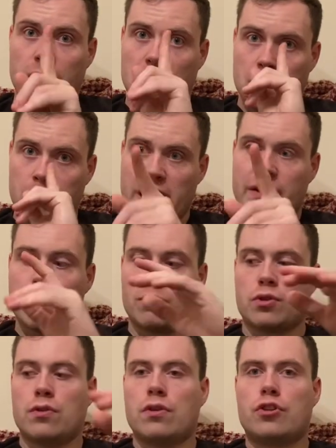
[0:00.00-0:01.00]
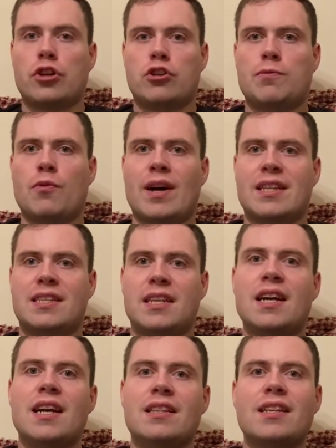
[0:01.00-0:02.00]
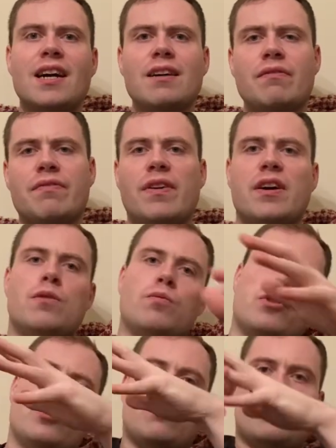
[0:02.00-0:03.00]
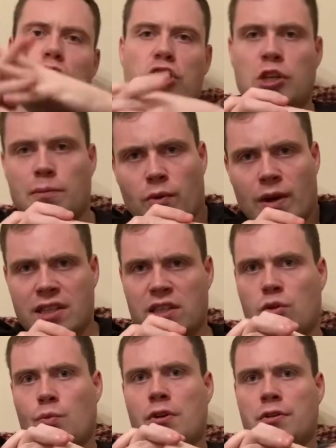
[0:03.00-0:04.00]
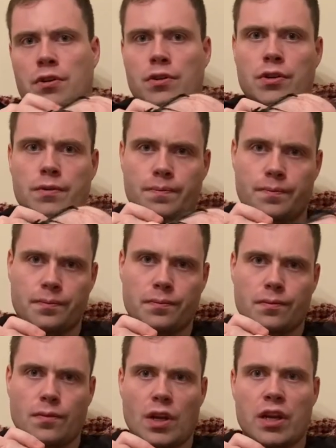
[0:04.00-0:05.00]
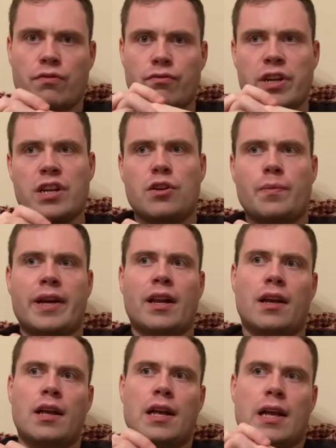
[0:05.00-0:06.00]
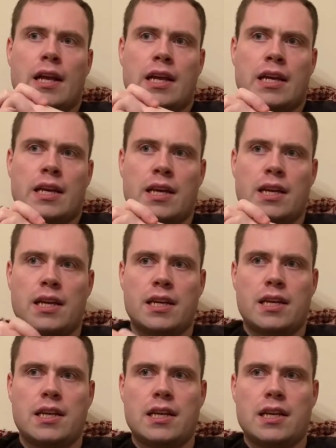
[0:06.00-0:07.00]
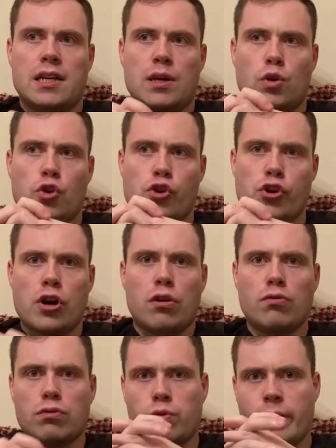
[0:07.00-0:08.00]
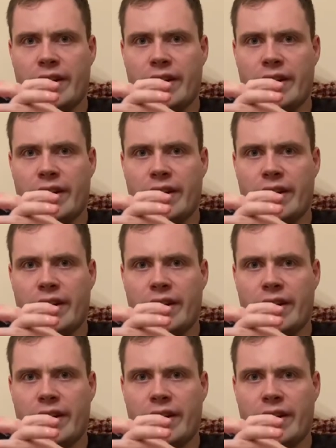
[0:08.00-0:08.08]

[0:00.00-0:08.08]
Main event was good, Joshua Buatsi. That fight will do Joshua Buatsi the world of good. It really will. He knows where